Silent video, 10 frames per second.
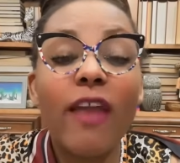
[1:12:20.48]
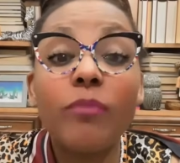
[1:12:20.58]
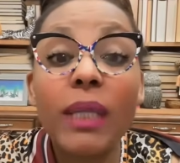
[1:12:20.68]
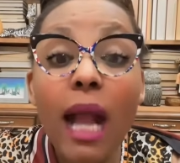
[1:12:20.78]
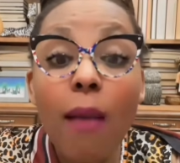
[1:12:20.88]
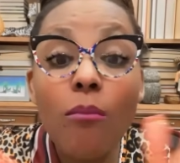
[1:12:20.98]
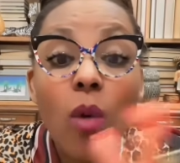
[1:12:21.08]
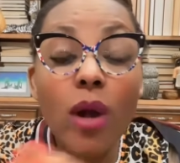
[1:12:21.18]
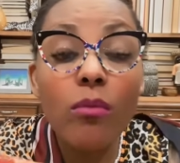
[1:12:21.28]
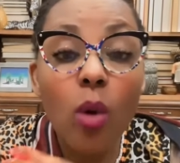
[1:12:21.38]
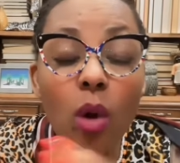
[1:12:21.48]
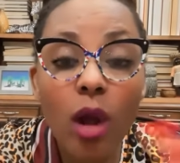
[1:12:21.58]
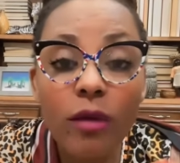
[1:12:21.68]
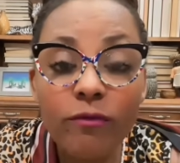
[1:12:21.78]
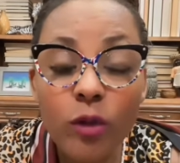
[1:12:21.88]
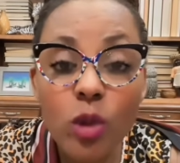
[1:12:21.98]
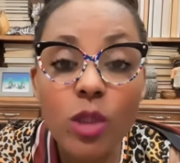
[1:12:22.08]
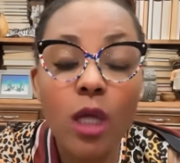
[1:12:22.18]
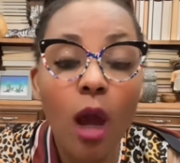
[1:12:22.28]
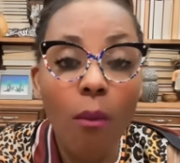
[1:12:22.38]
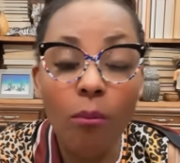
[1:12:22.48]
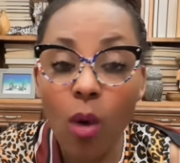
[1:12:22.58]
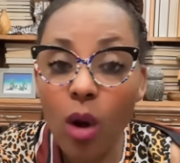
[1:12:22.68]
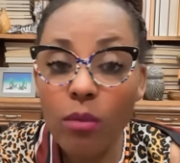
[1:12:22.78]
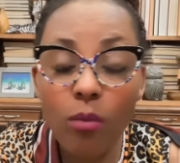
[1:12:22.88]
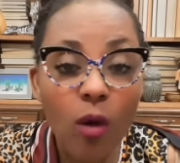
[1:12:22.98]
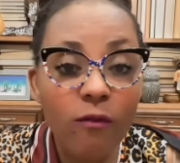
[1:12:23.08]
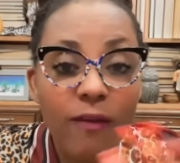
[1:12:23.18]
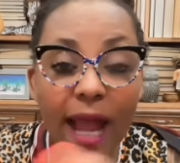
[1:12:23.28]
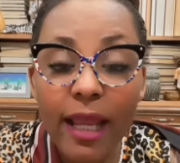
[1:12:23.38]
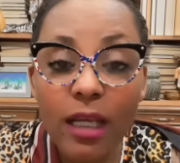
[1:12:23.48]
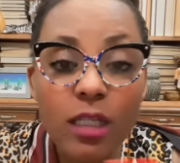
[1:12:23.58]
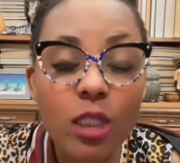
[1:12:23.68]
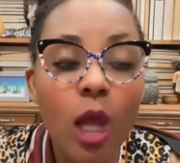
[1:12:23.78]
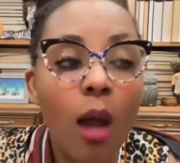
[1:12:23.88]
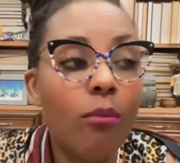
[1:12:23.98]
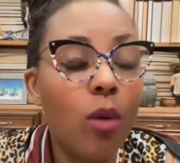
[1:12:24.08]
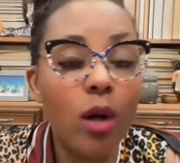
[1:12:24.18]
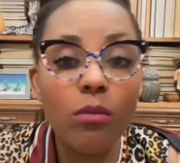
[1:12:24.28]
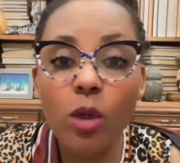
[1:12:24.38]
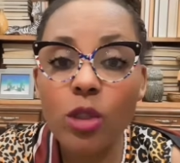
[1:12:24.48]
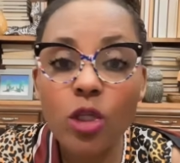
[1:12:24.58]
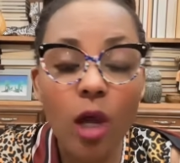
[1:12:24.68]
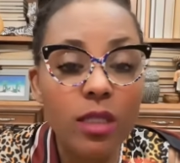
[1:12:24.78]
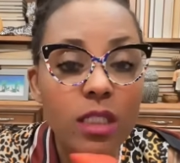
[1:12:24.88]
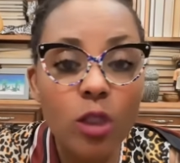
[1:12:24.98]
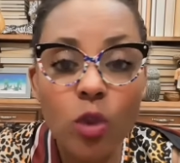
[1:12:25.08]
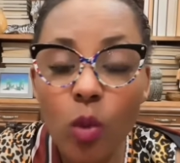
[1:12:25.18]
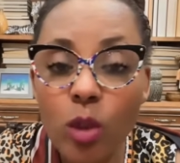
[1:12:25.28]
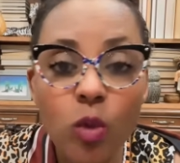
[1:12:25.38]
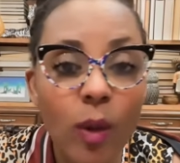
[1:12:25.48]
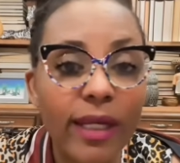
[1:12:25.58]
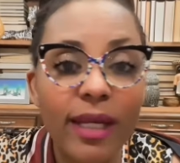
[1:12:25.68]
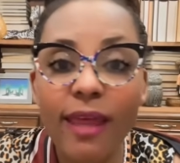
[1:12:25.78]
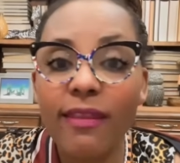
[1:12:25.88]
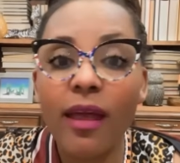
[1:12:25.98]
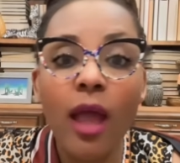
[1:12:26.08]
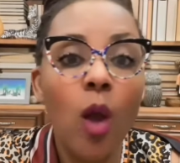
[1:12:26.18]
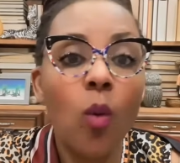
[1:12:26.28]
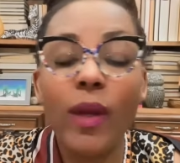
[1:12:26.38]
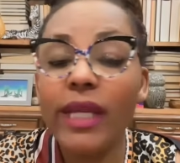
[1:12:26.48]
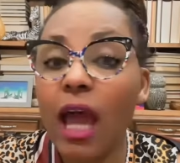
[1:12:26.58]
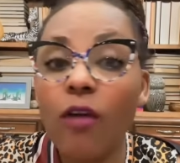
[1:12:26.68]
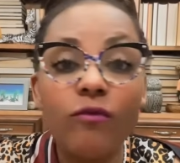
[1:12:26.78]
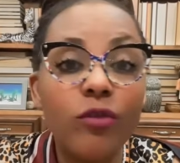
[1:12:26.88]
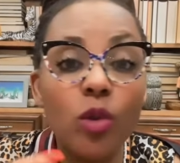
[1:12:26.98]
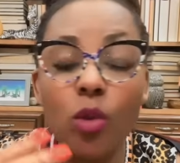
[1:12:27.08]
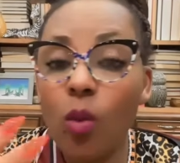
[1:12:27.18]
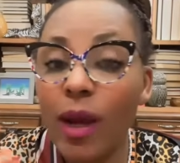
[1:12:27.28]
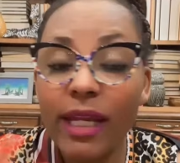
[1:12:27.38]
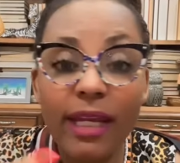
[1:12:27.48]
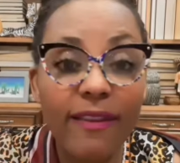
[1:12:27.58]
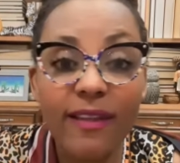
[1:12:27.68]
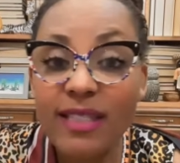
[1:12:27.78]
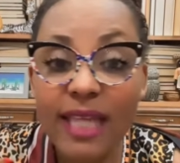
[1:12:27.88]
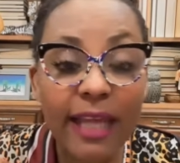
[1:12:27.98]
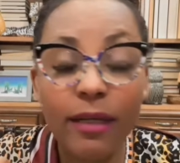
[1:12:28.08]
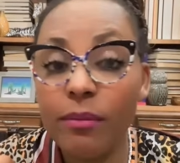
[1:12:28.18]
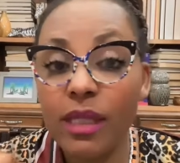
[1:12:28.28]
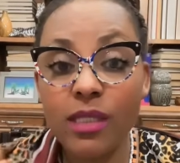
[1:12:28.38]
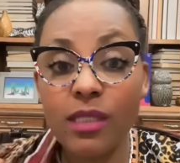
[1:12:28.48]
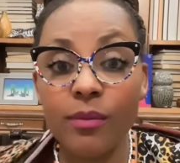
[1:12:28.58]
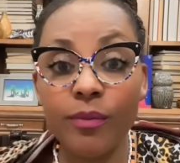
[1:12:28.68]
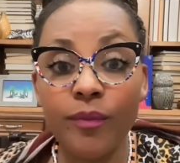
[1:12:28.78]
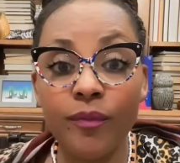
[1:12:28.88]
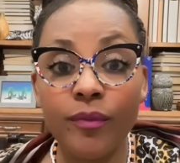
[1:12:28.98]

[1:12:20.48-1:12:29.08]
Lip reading: we have become more and more confused, more and more violent, more and more toxic towards one another. We now view one another as enemies.